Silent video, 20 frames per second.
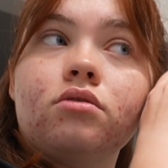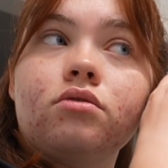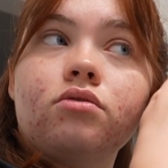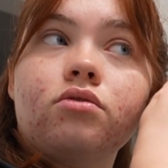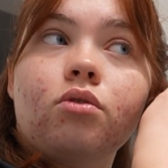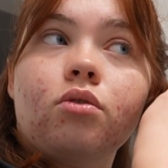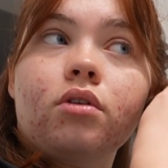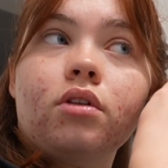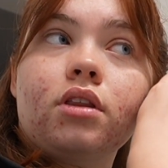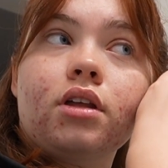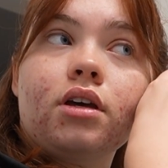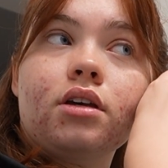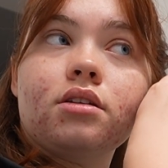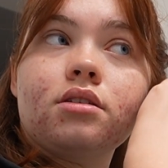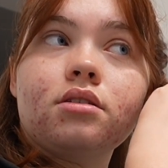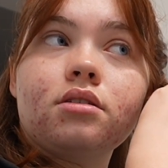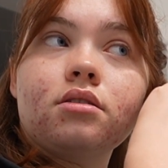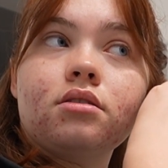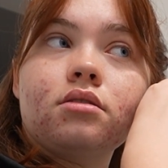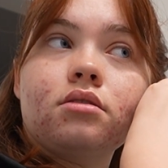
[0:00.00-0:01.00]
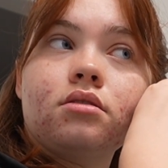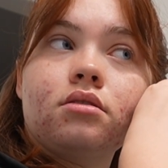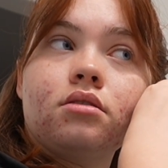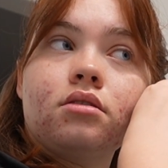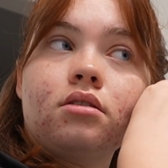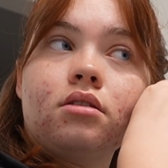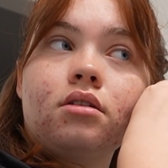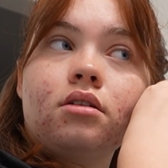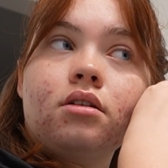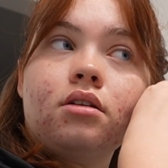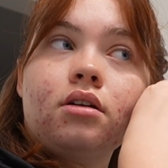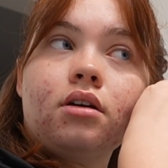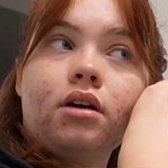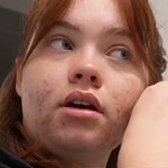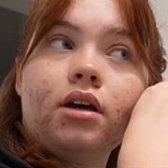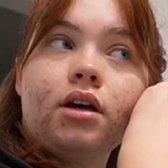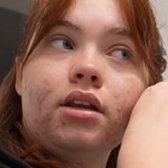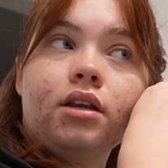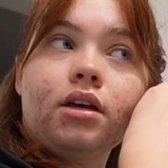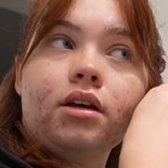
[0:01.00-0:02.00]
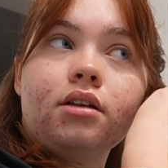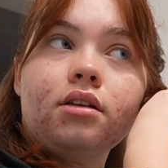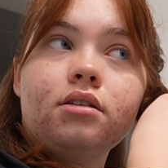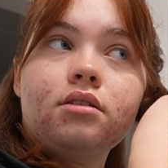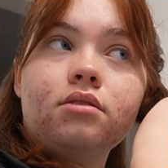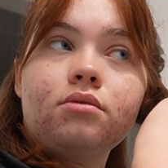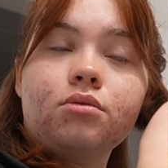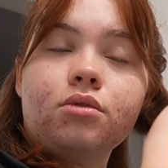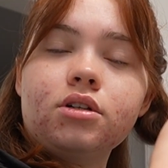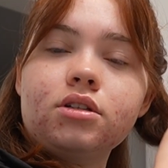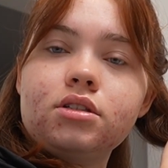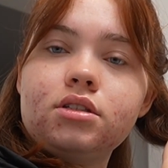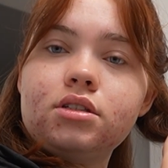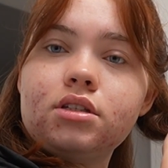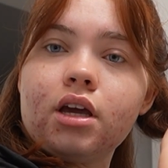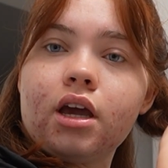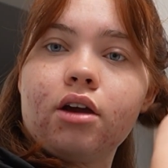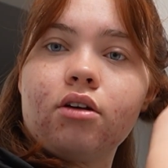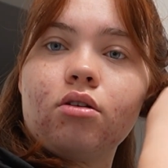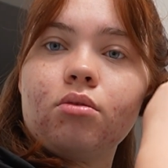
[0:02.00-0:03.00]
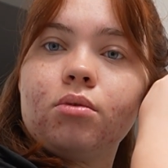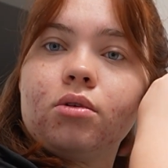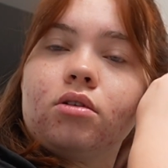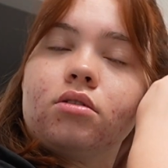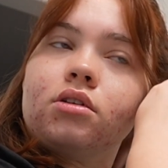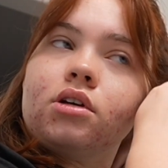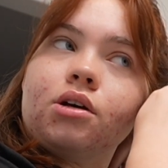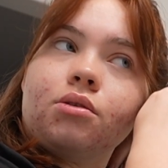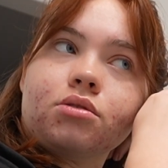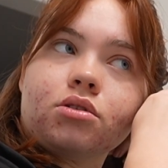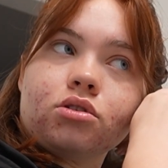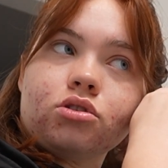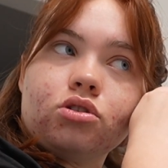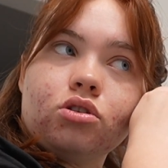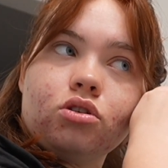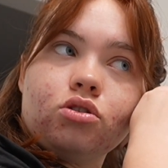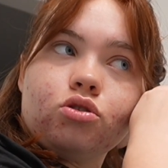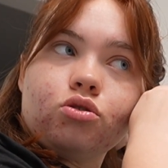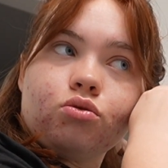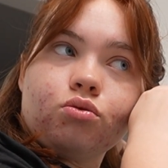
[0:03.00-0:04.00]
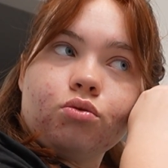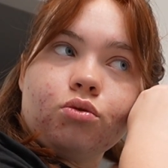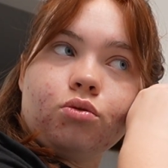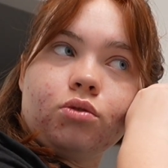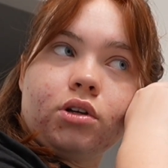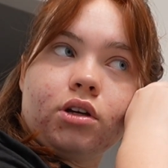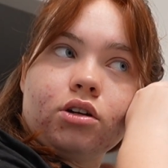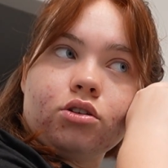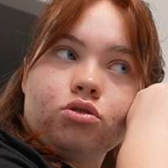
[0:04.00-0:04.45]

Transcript: for this, and it was terrible. It was a truly